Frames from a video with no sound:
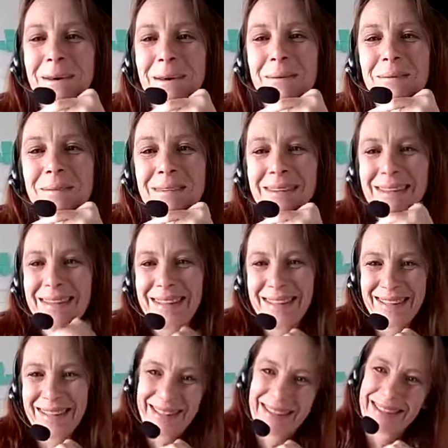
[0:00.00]
No.
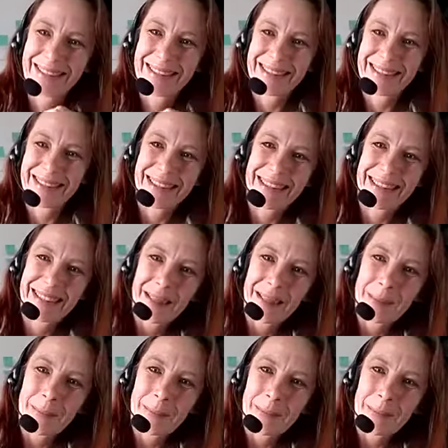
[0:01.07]
Okay. Let me move you